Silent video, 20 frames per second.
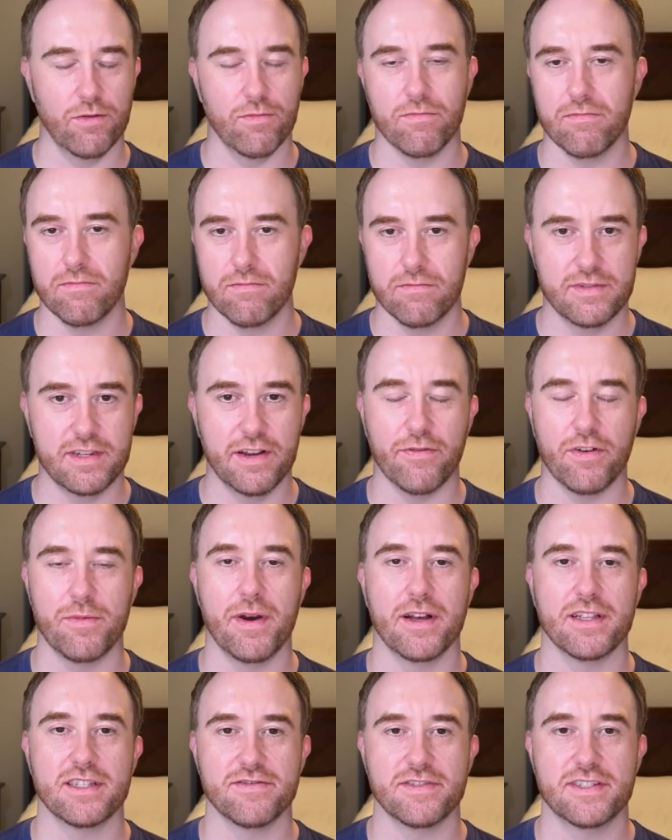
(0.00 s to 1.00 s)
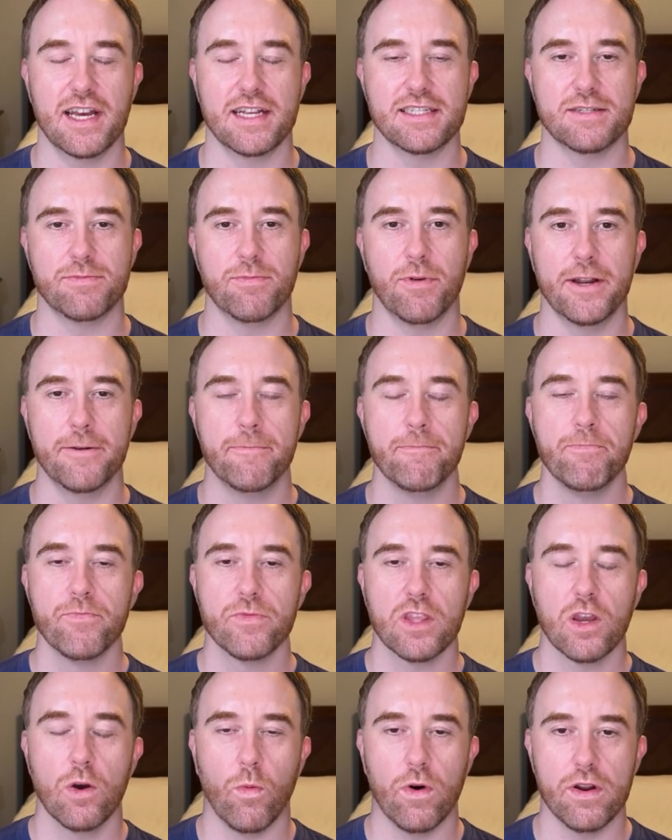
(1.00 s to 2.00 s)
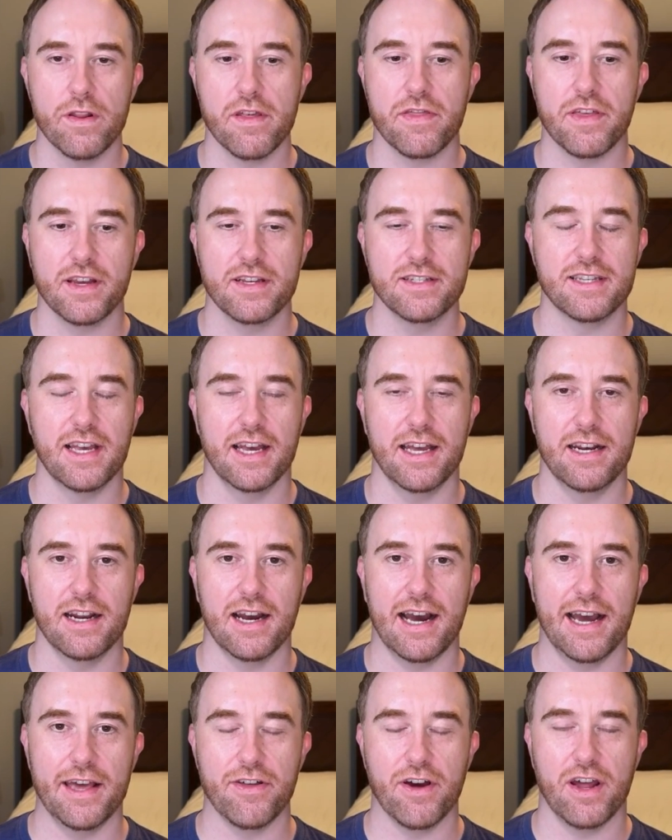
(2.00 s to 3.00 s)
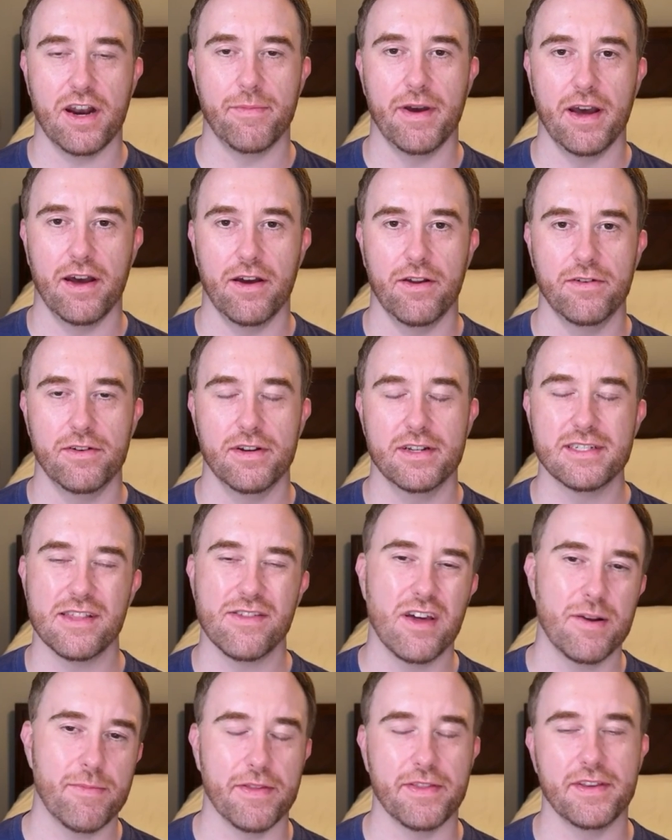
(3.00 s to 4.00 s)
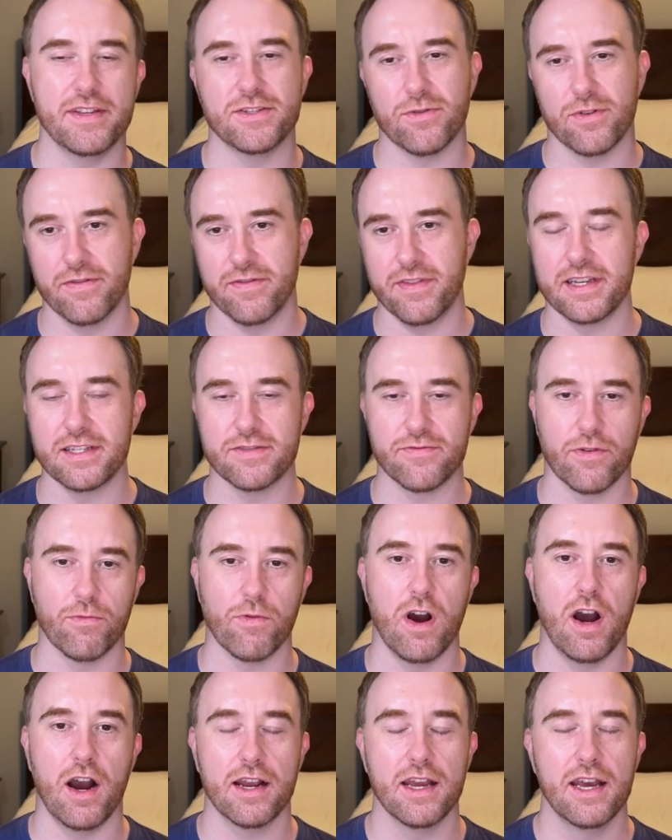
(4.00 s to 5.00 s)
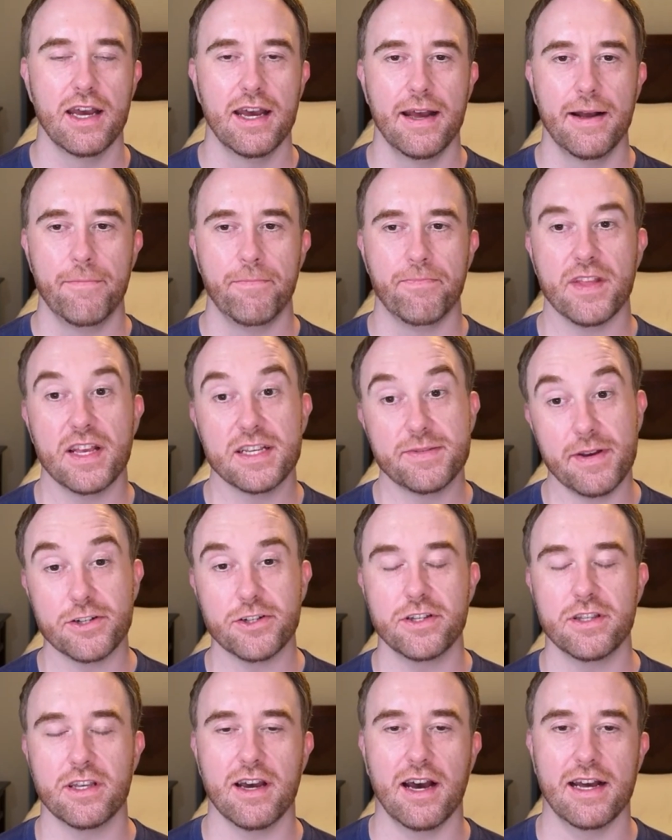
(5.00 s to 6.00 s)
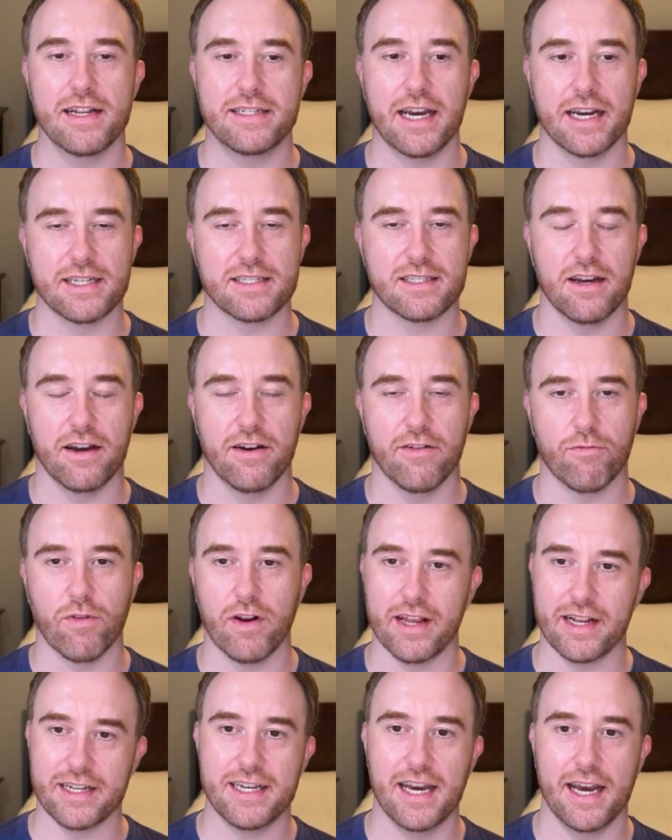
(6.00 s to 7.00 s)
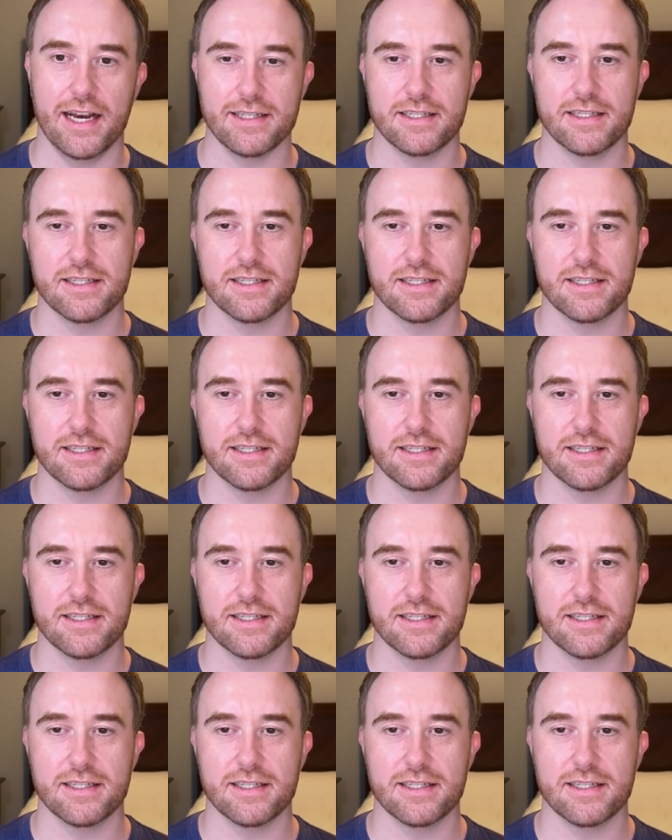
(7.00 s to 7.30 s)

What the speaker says: different amounts of sense. But one of the things that I thought about, because I thought about these sort of things for Rock, especially in the context of running tests.